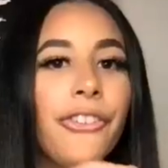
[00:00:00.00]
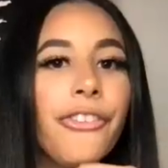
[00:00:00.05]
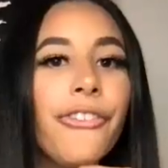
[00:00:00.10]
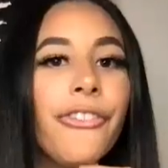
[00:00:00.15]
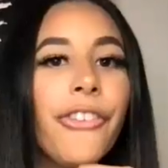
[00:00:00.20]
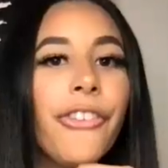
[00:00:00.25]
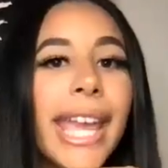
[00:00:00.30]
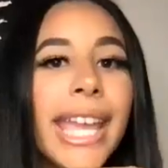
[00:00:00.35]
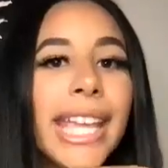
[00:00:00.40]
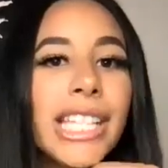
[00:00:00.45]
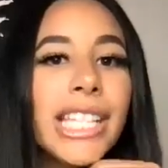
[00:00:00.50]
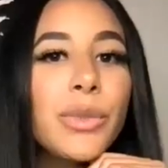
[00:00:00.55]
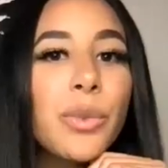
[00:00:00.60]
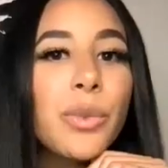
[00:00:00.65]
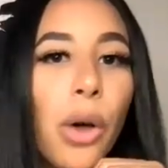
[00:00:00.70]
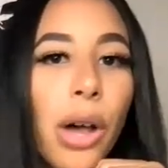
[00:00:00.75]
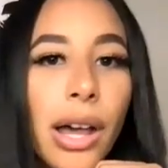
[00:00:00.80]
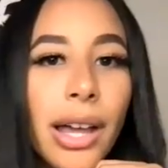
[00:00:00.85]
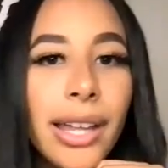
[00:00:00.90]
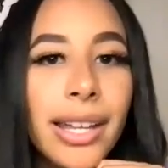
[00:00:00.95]
Phase
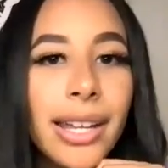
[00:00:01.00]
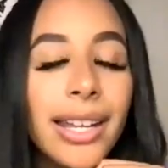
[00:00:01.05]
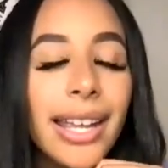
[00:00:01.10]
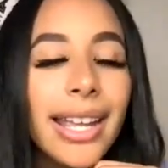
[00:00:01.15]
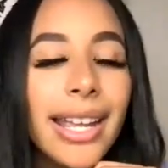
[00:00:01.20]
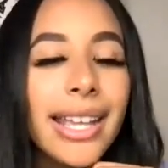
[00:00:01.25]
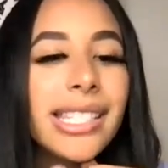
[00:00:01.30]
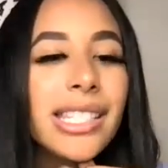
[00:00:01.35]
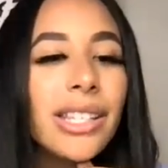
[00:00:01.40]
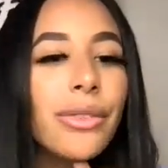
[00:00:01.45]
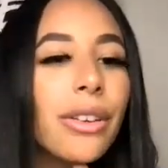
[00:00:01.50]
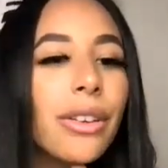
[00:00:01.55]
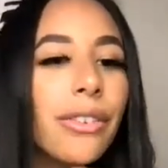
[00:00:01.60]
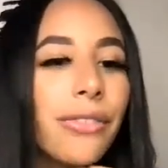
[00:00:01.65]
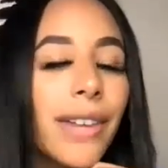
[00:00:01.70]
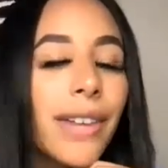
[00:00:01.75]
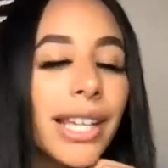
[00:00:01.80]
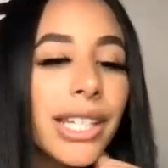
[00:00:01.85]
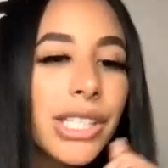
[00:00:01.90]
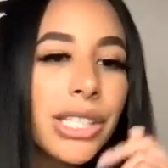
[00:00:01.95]
1 is a
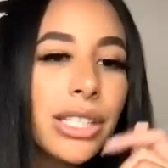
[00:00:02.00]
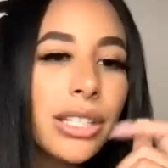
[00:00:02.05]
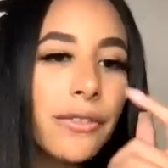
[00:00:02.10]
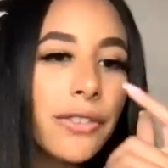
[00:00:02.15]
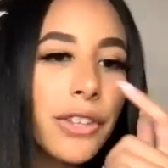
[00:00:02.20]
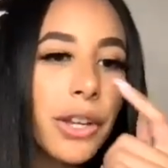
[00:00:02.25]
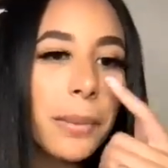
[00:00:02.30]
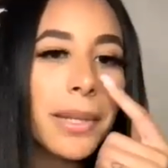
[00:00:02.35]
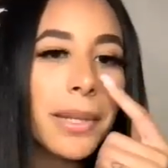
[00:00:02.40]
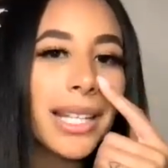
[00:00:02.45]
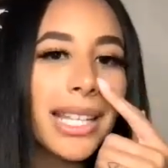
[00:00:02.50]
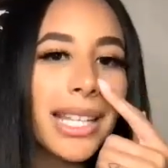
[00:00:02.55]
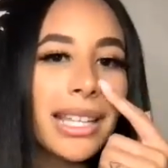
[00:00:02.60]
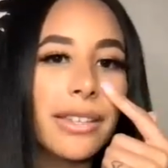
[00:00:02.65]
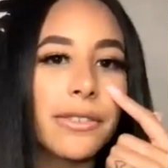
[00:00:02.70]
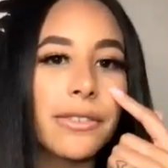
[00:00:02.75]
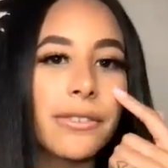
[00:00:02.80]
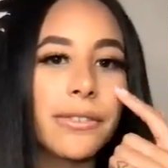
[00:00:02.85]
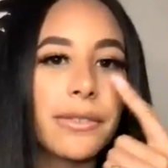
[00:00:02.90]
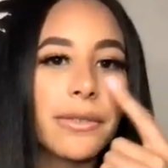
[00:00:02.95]
reflection of your
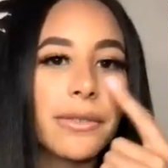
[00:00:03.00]
belief.